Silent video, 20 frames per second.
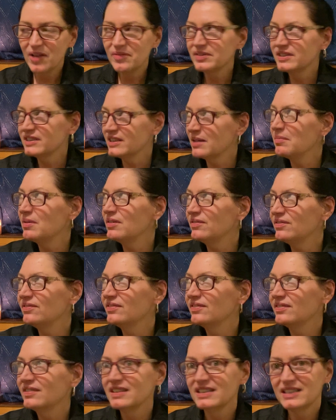Some
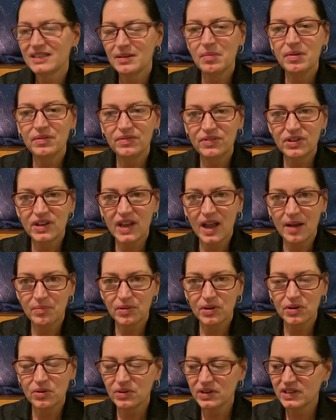of you
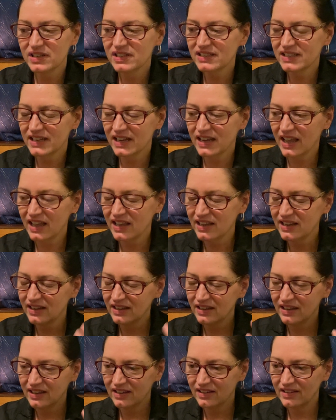Capricorns, like
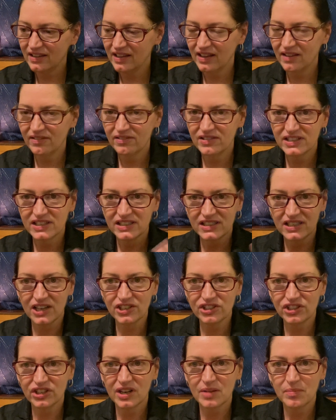I was
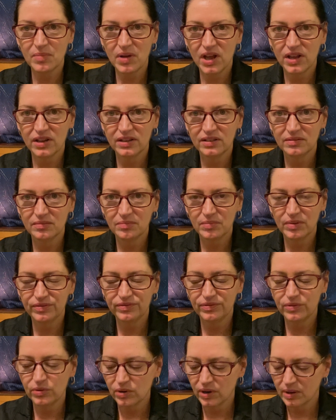touching upon
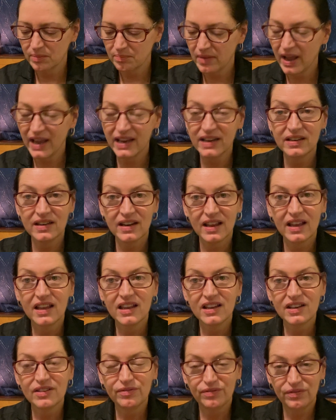before, might
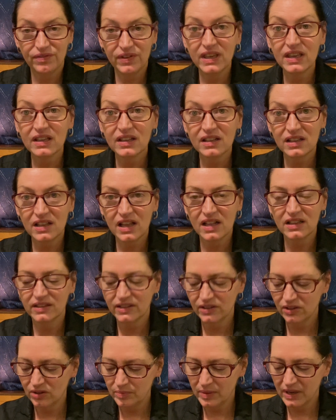feel a
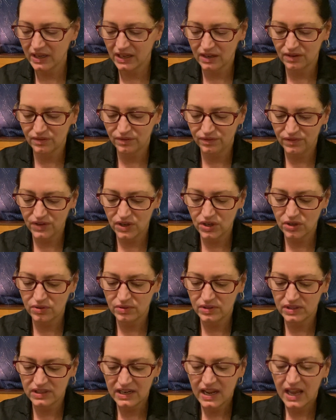little bit
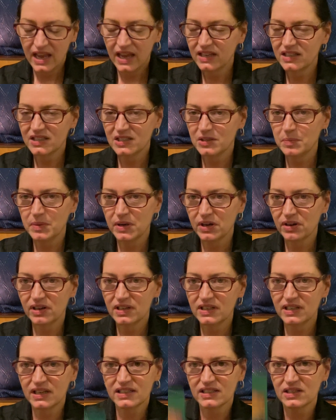confused, and
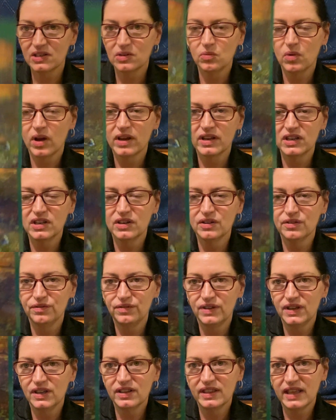Spirit doesn't want you to
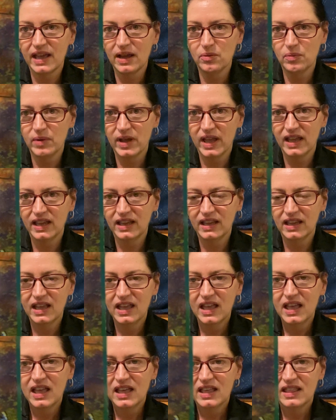feel that way.
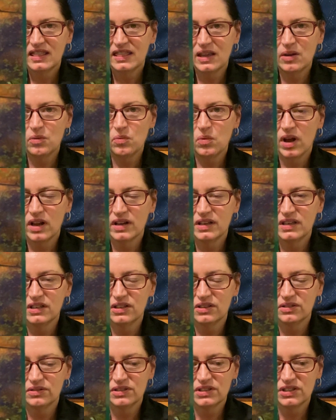They want
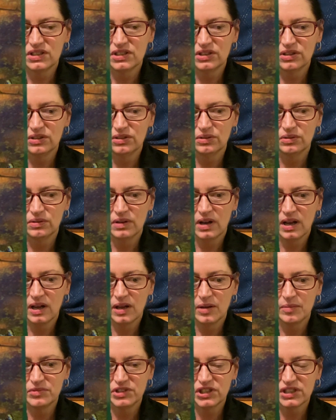you to
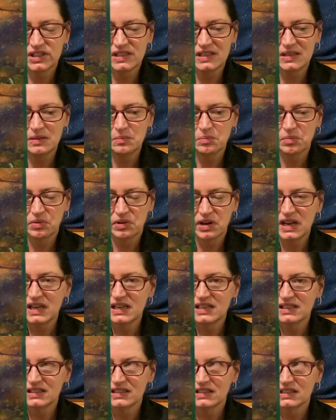just
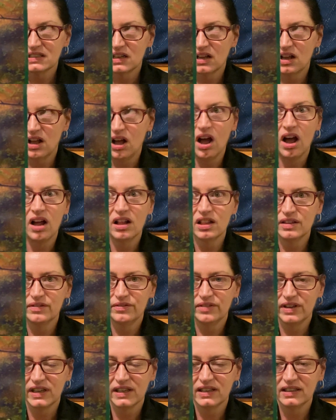embrace all
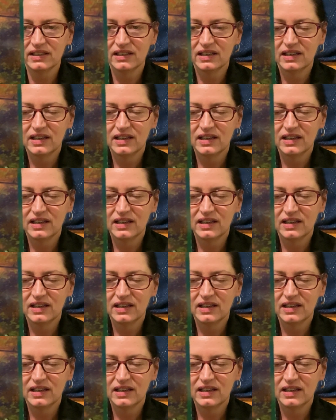of it,